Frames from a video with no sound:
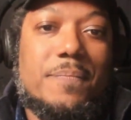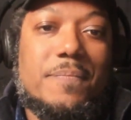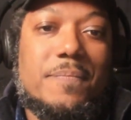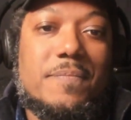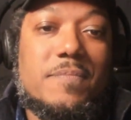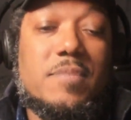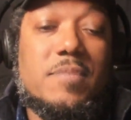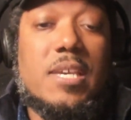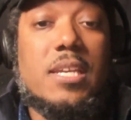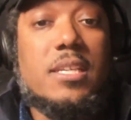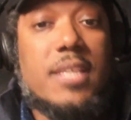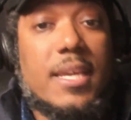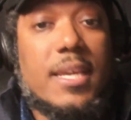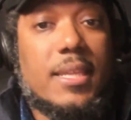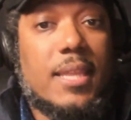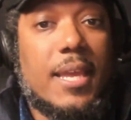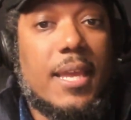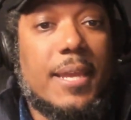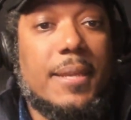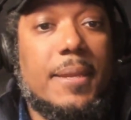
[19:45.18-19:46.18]
Set a
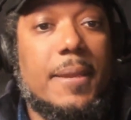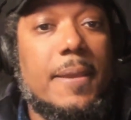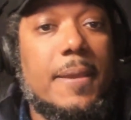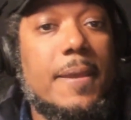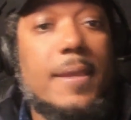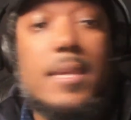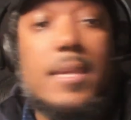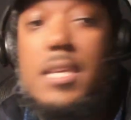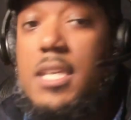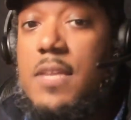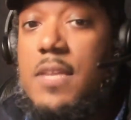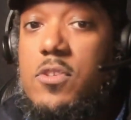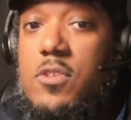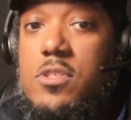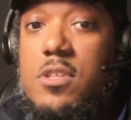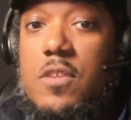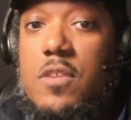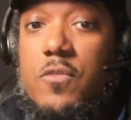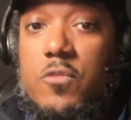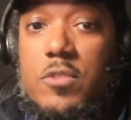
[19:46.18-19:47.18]
deadline. Give
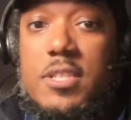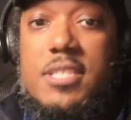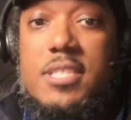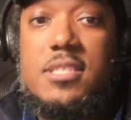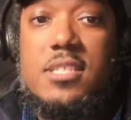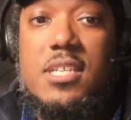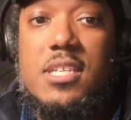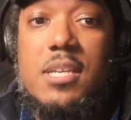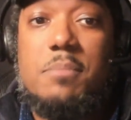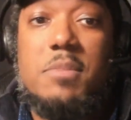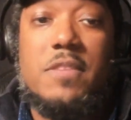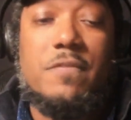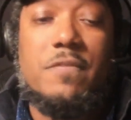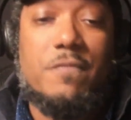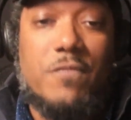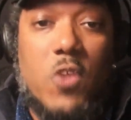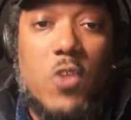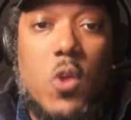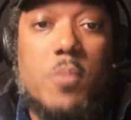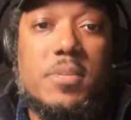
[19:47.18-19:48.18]
yourself realistic but
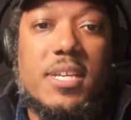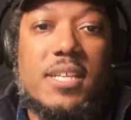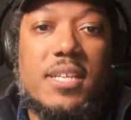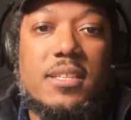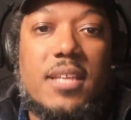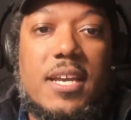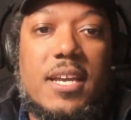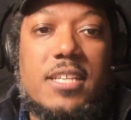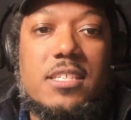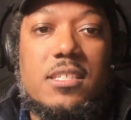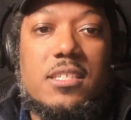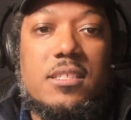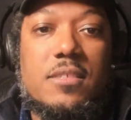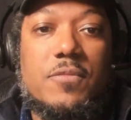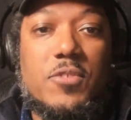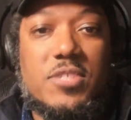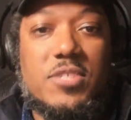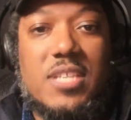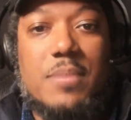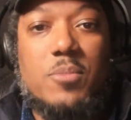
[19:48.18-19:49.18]
firm deadlines.
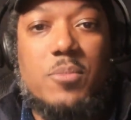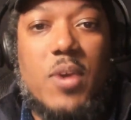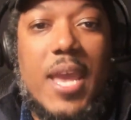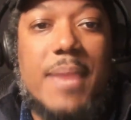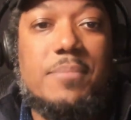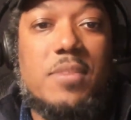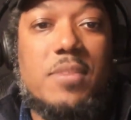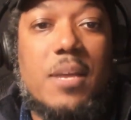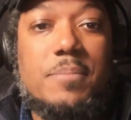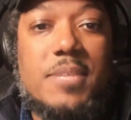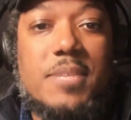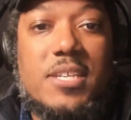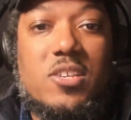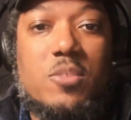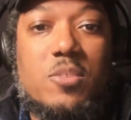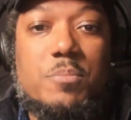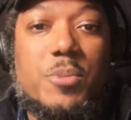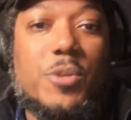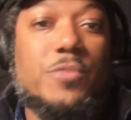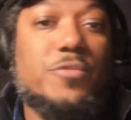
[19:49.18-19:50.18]
For example, aim to update your
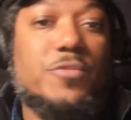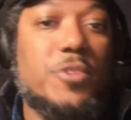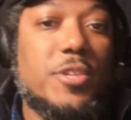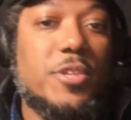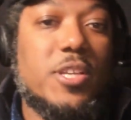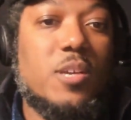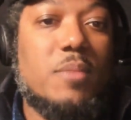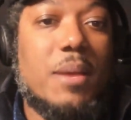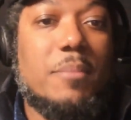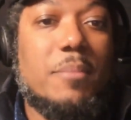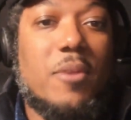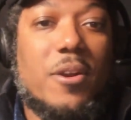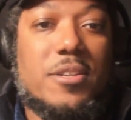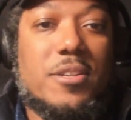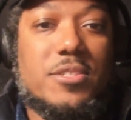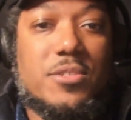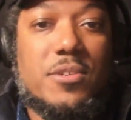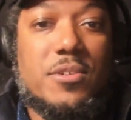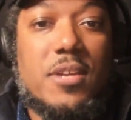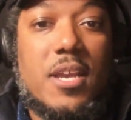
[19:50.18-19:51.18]
portfolio by
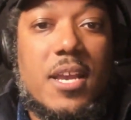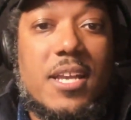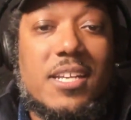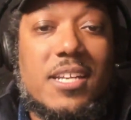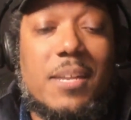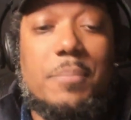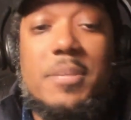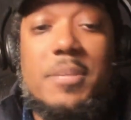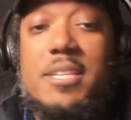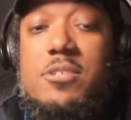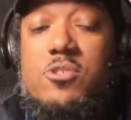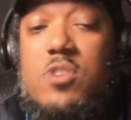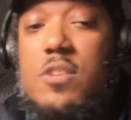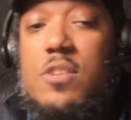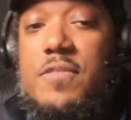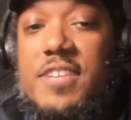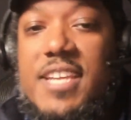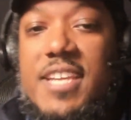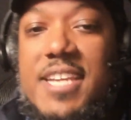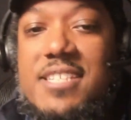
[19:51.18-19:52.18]
March or complete a
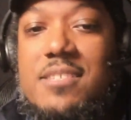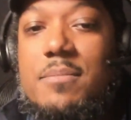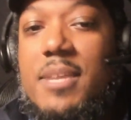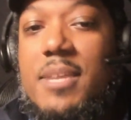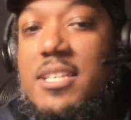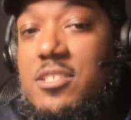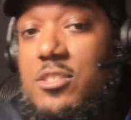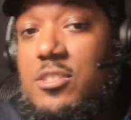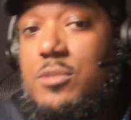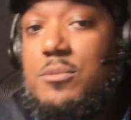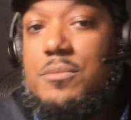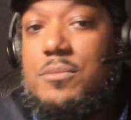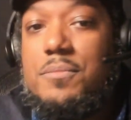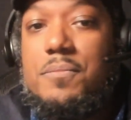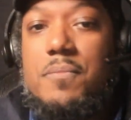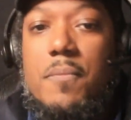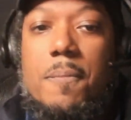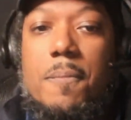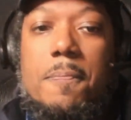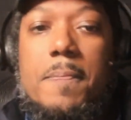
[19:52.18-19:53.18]
certification by June.
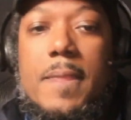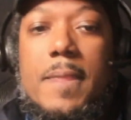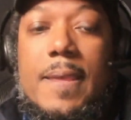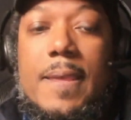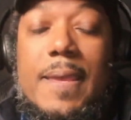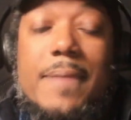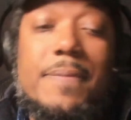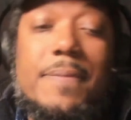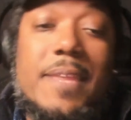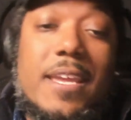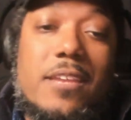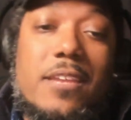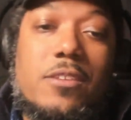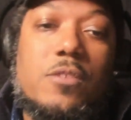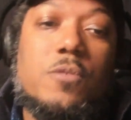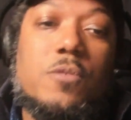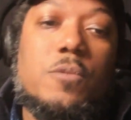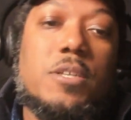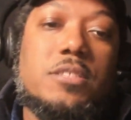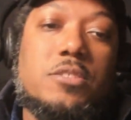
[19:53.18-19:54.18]
Then
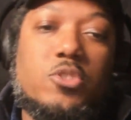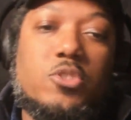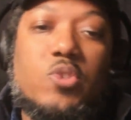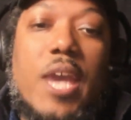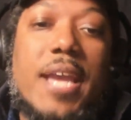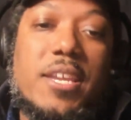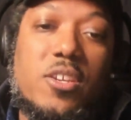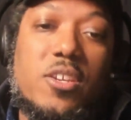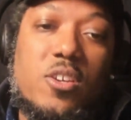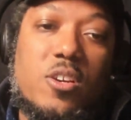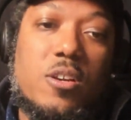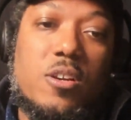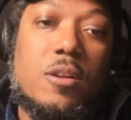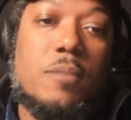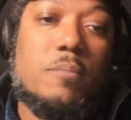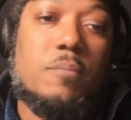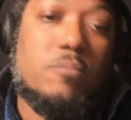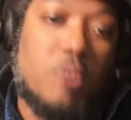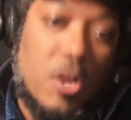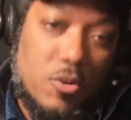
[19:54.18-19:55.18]
you want to track your
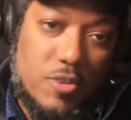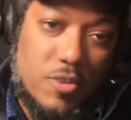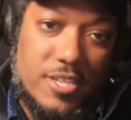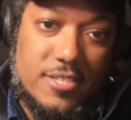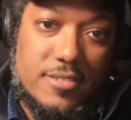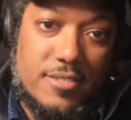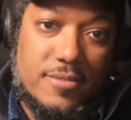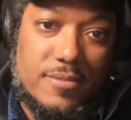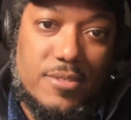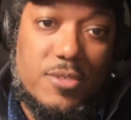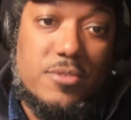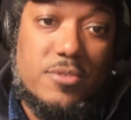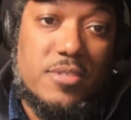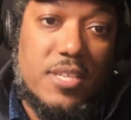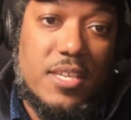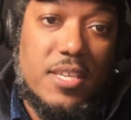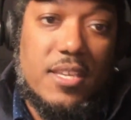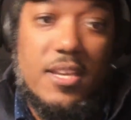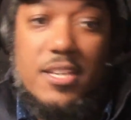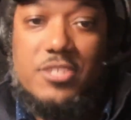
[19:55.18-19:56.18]
progress
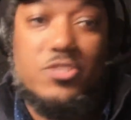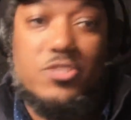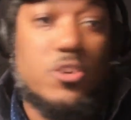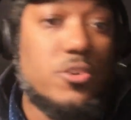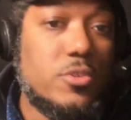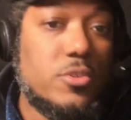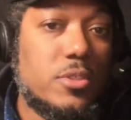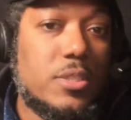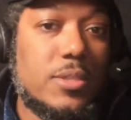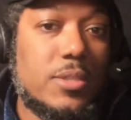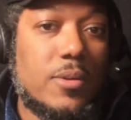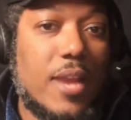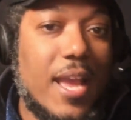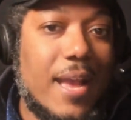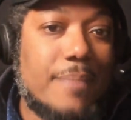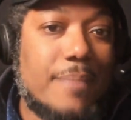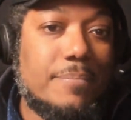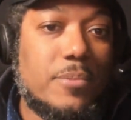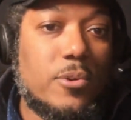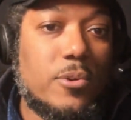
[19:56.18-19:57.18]
using a journal or
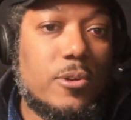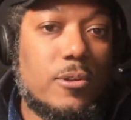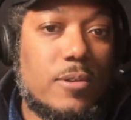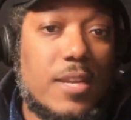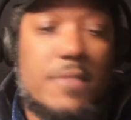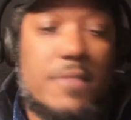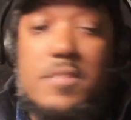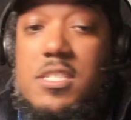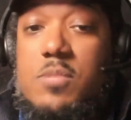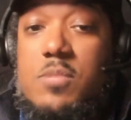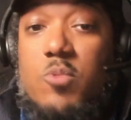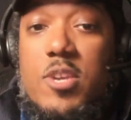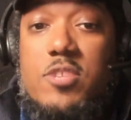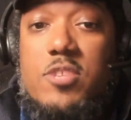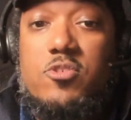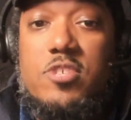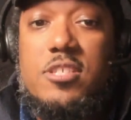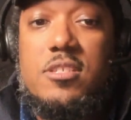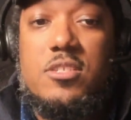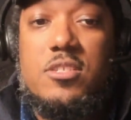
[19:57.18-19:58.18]
app or even a
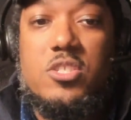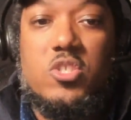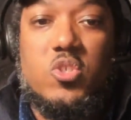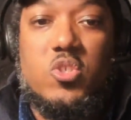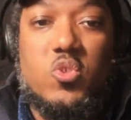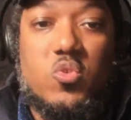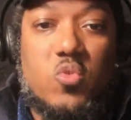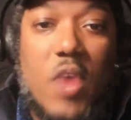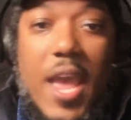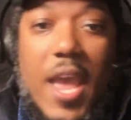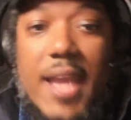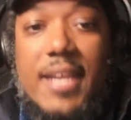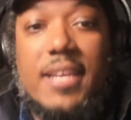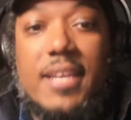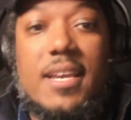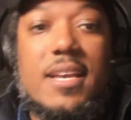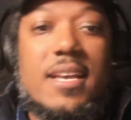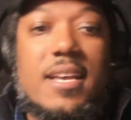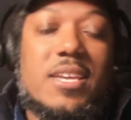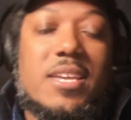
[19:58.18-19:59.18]
spreadsheet to track
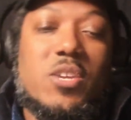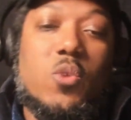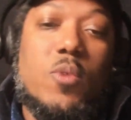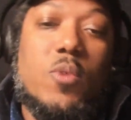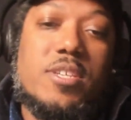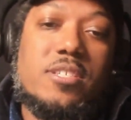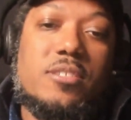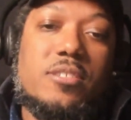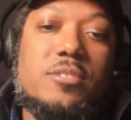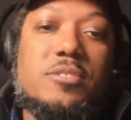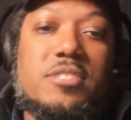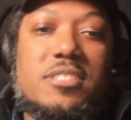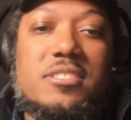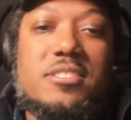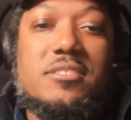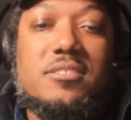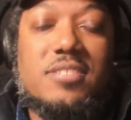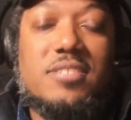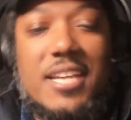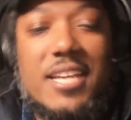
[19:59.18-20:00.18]
your
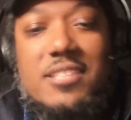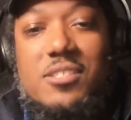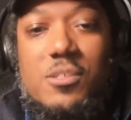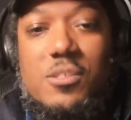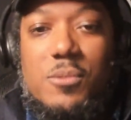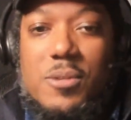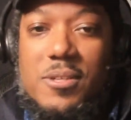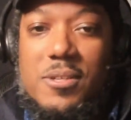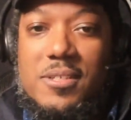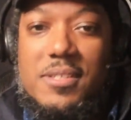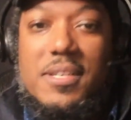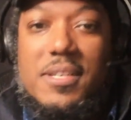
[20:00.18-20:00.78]
resolutions and your work.